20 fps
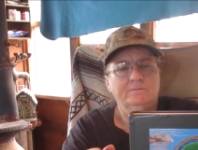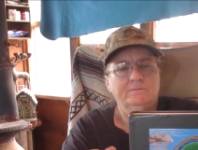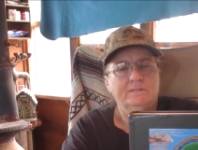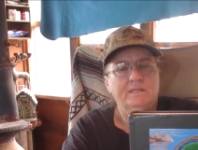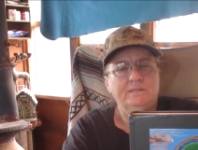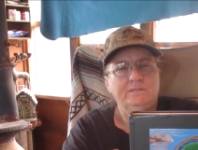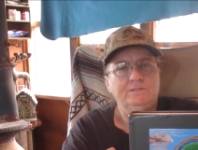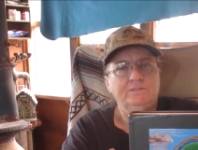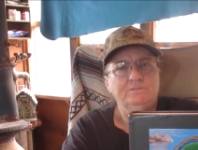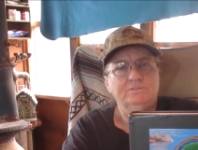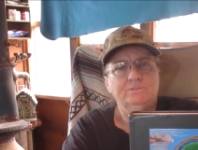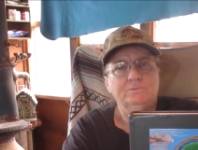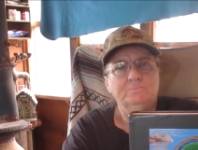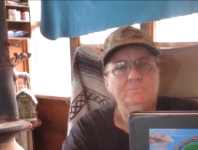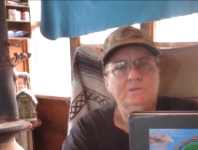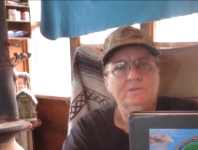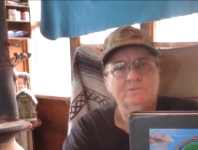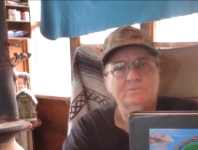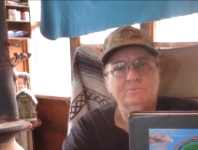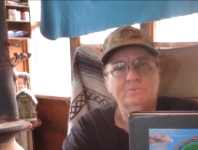Thank you so
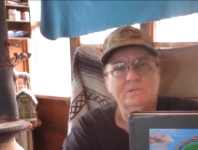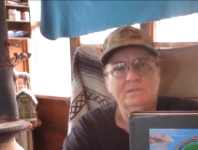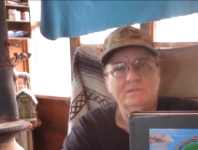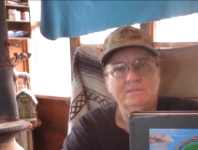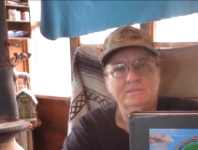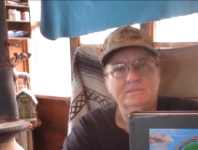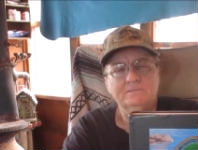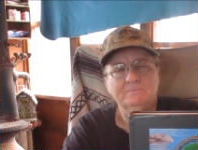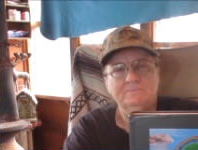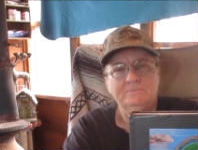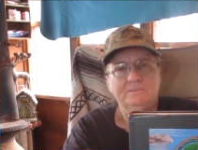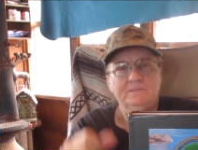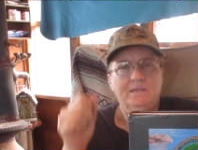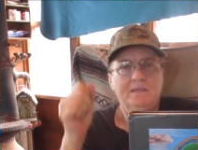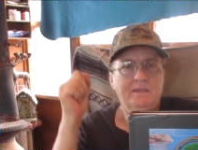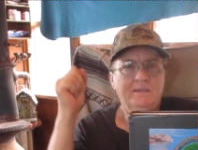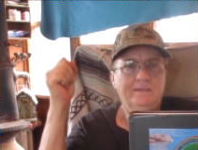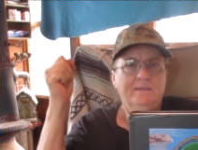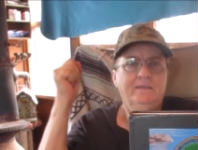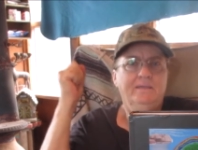much, Ron.
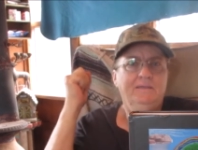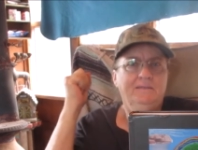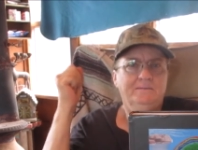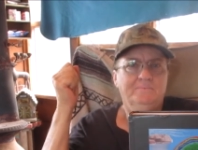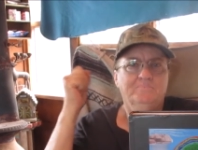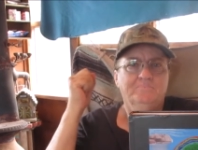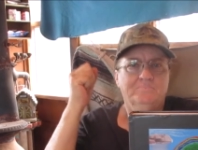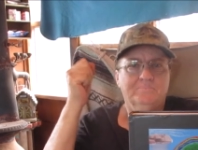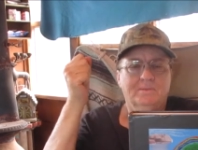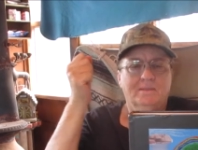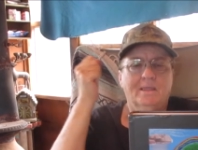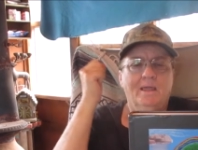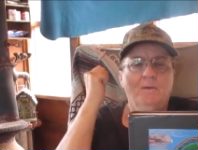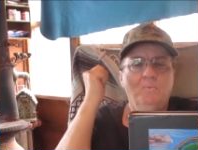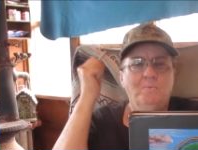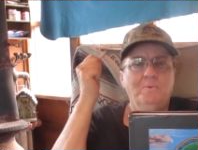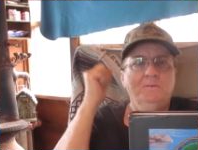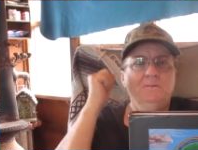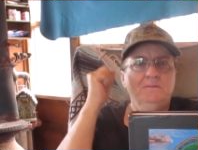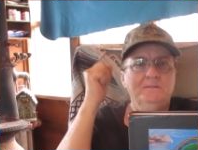Yay! I
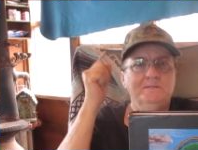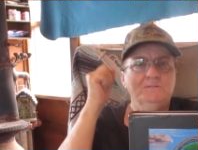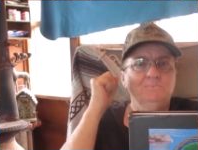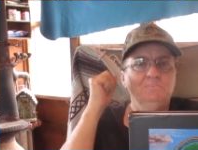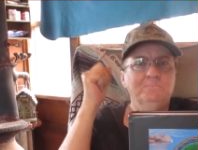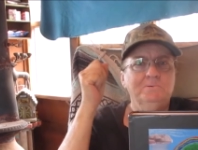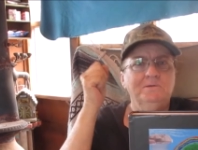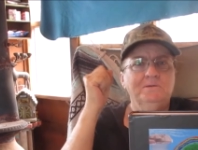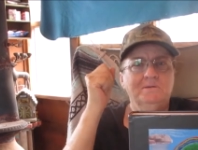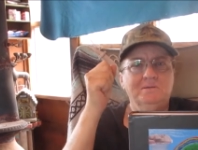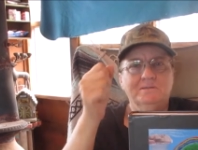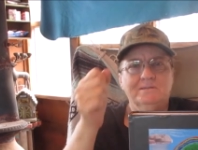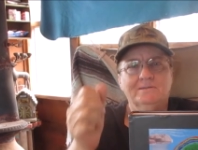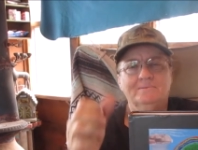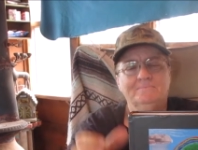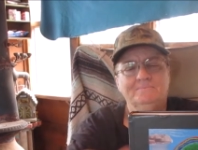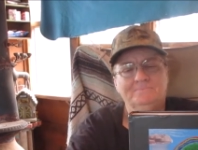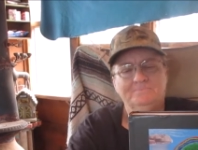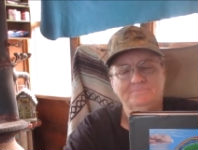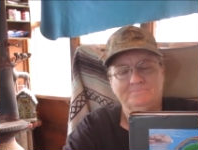won this book.
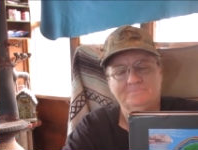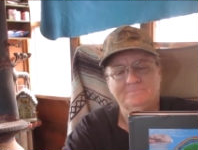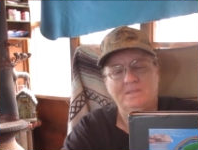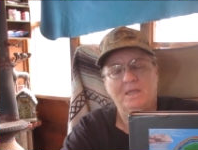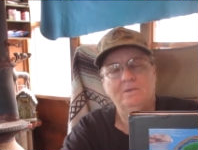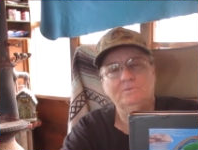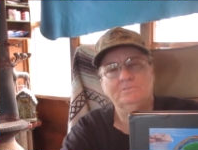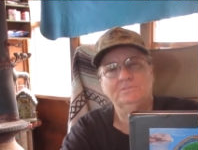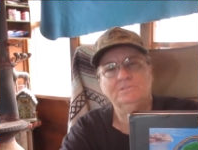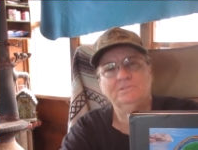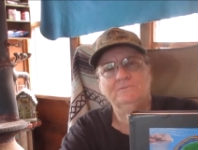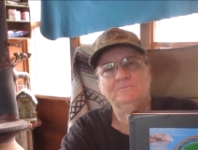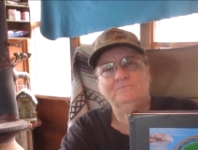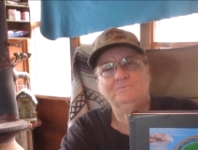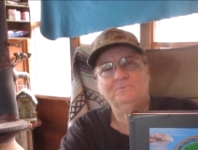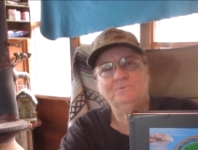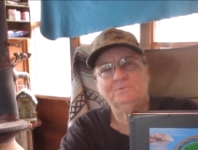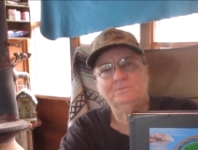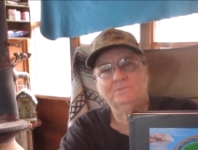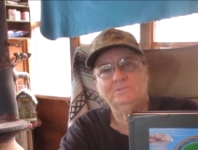I was looking
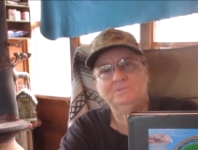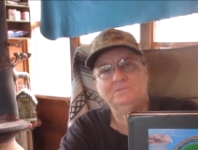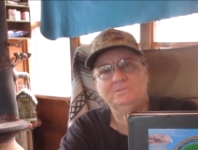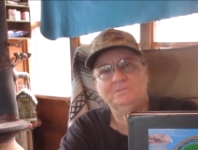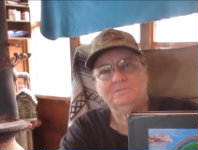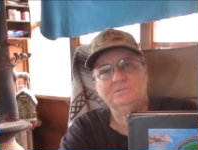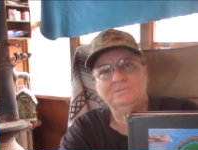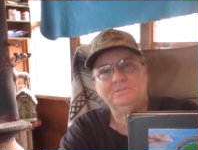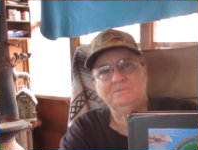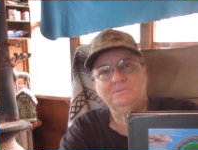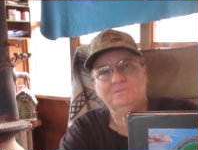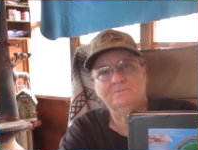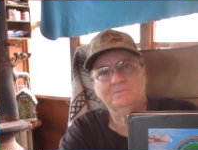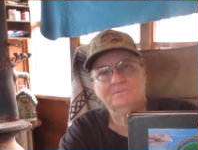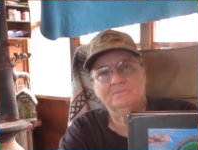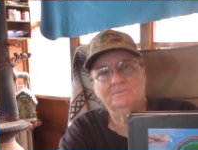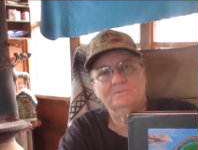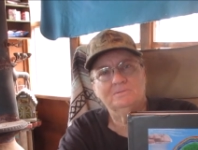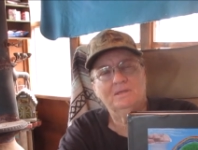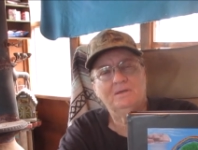forward to it too.
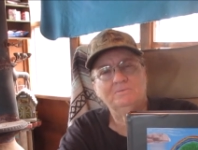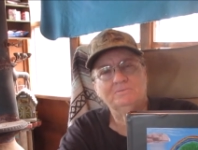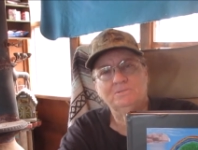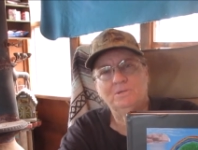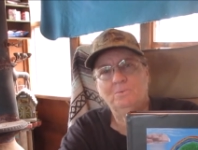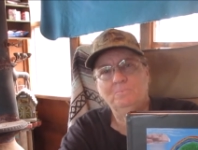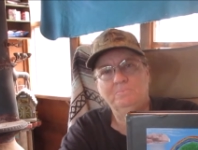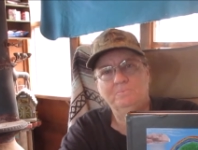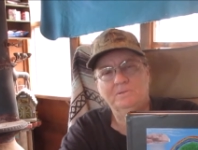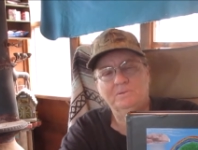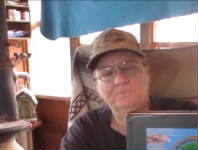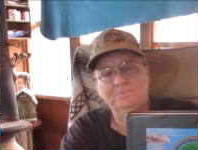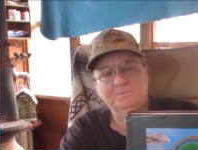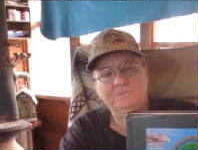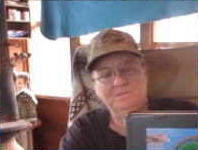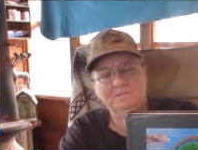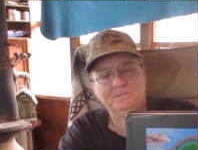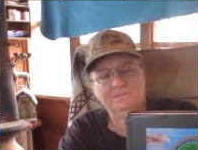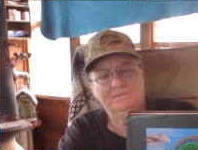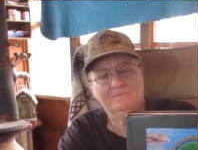I was hoping I
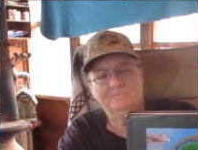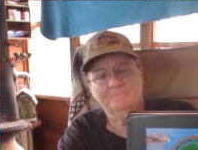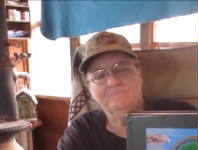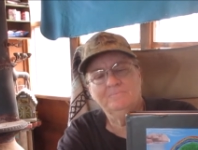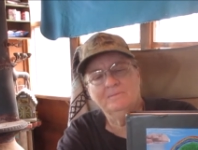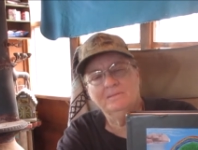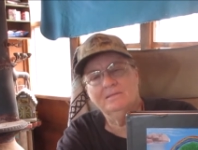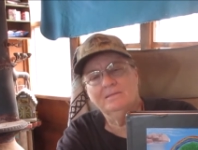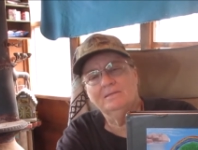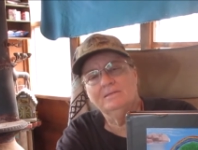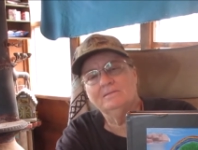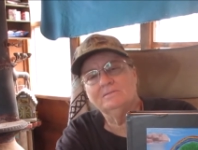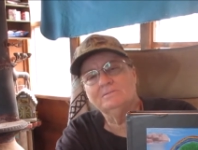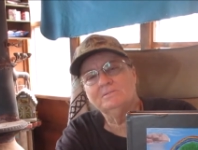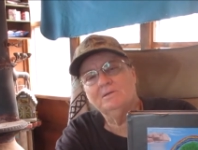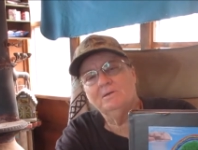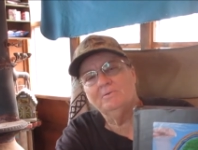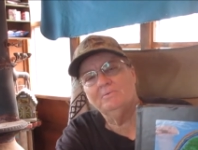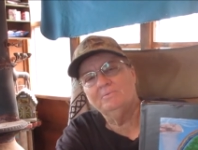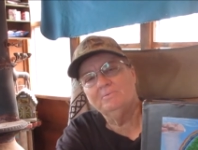would.
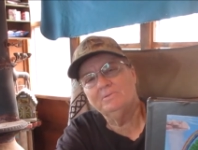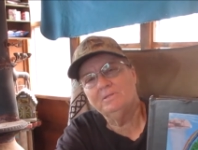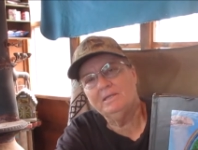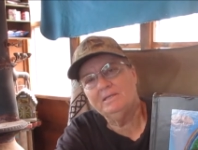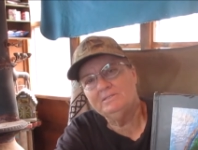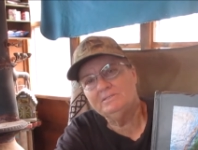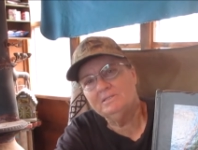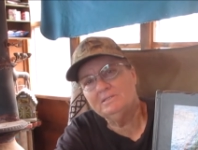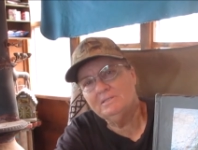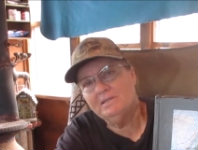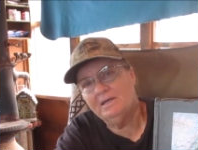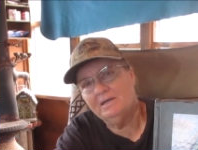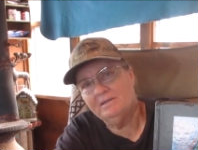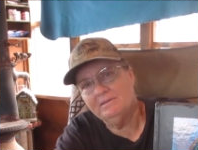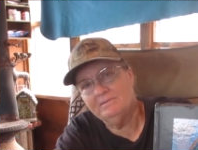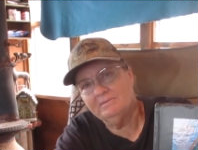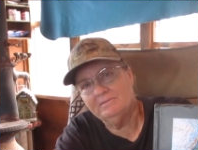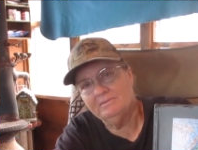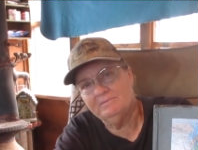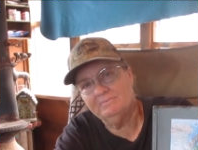So, thanks a
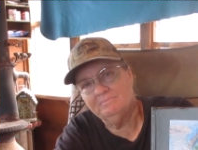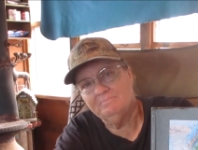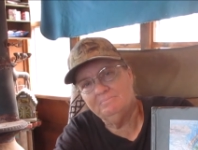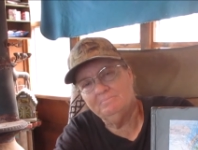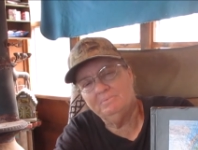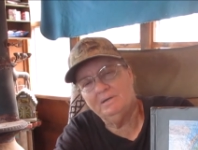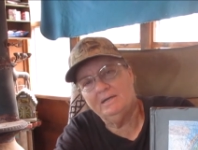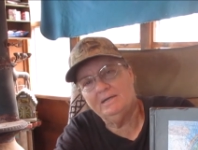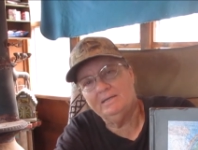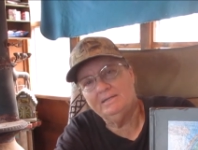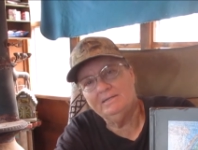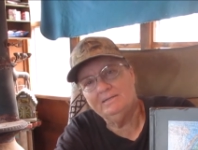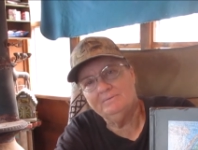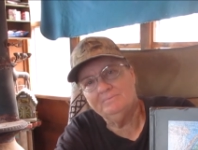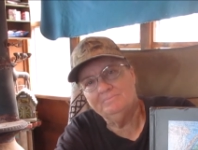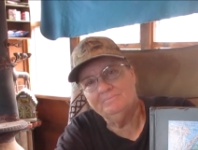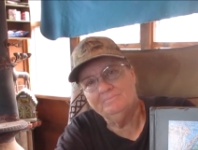lot. Bye.